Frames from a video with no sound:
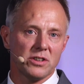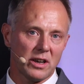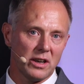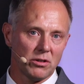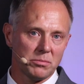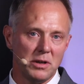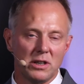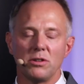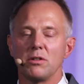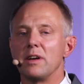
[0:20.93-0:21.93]
I cannot
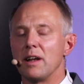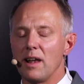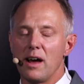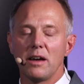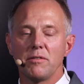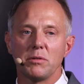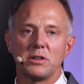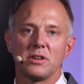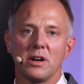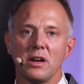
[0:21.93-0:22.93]
meet you in live,
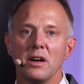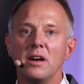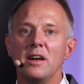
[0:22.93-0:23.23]
which I...